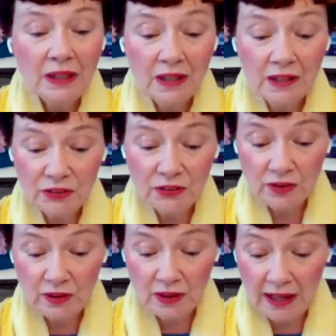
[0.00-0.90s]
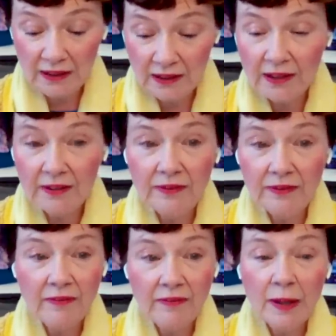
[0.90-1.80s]
Because they live
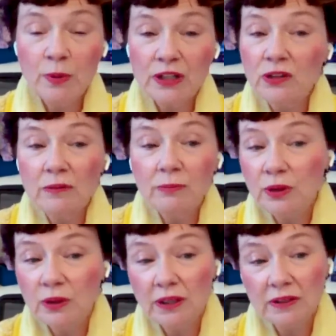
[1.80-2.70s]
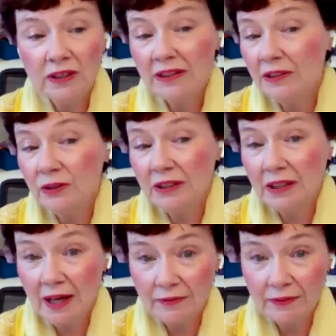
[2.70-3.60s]
at a vibration of pure, undiluted
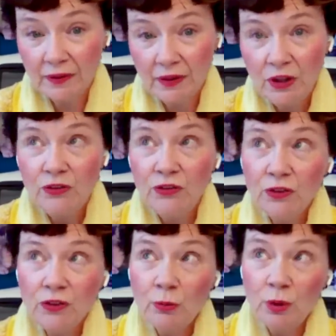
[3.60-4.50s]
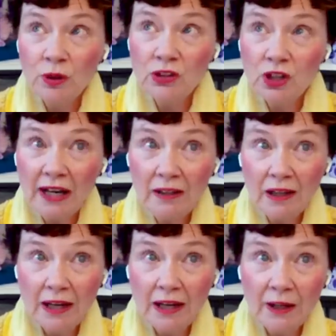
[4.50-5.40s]
love. So the more
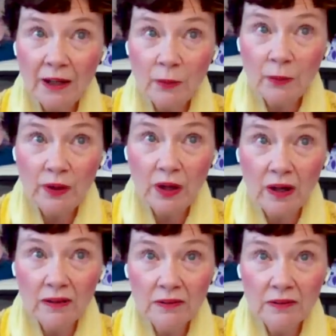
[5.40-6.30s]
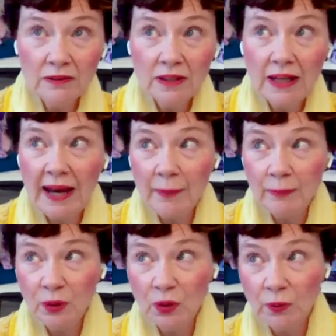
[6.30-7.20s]
childlike we are and the
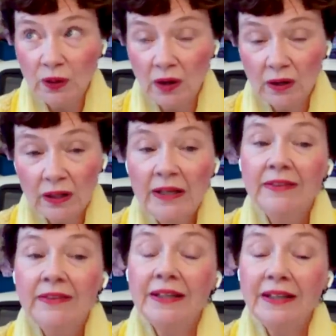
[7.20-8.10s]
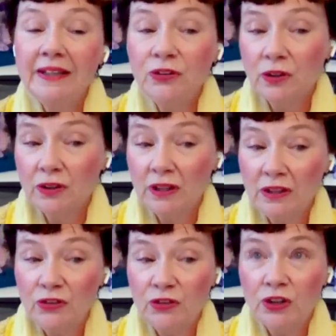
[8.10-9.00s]
happier we are, the easier
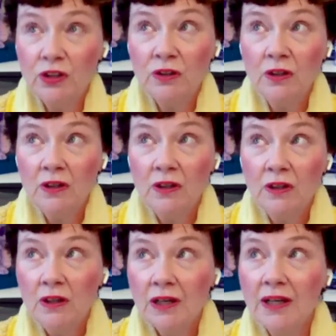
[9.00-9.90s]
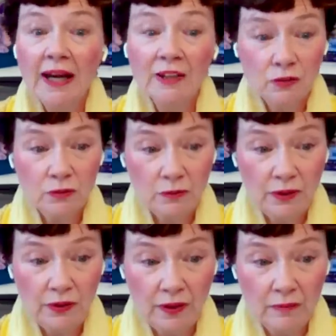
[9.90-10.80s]
it is to connect
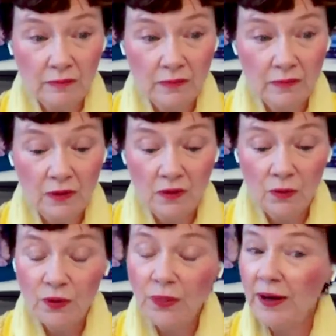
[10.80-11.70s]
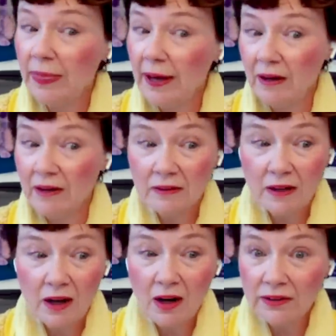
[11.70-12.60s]
with them. But they're there
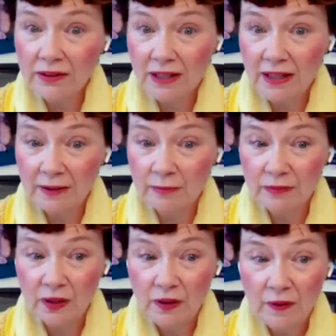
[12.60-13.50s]
all the time.